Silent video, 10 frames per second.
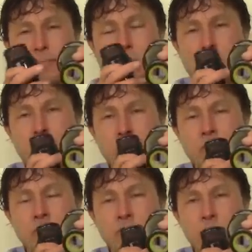the pulp
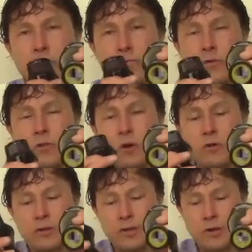in the juicer for
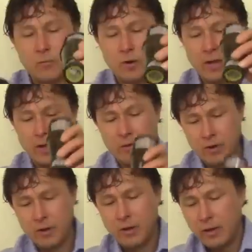longer to get it wrung out.